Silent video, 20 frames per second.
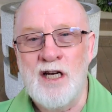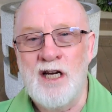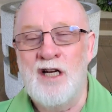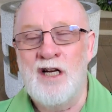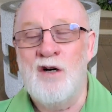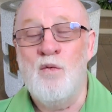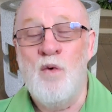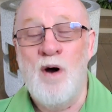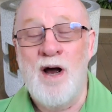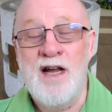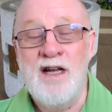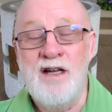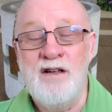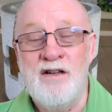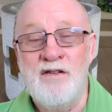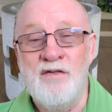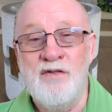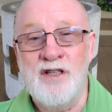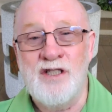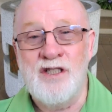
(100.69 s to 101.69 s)
in a
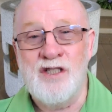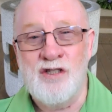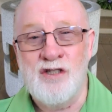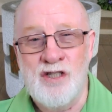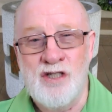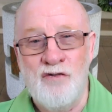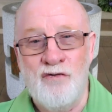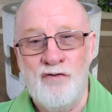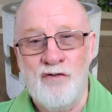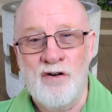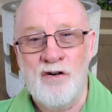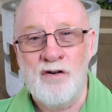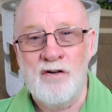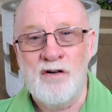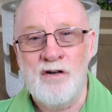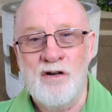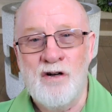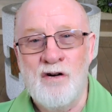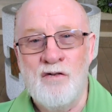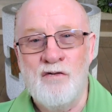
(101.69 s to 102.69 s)
way that's
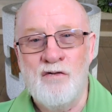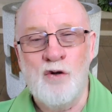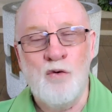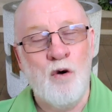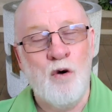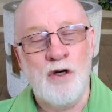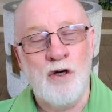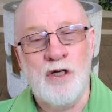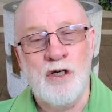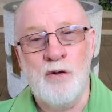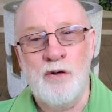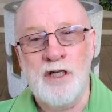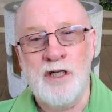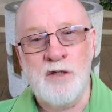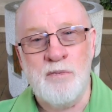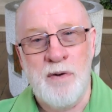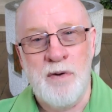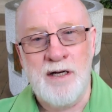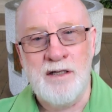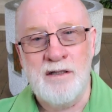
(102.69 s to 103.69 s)
different to what you'd
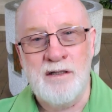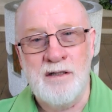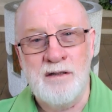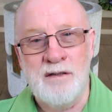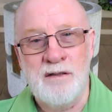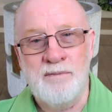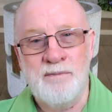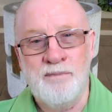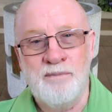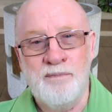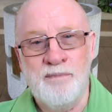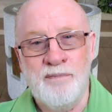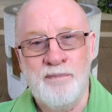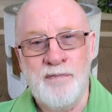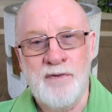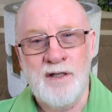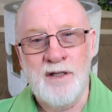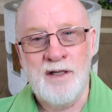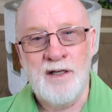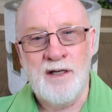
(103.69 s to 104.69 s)
expected?
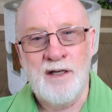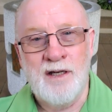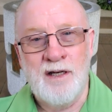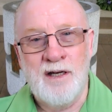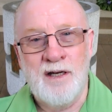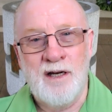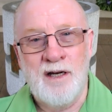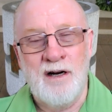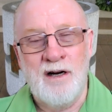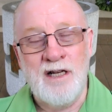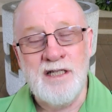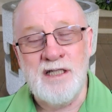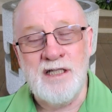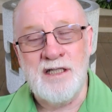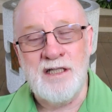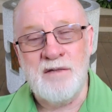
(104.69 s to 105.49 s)
And I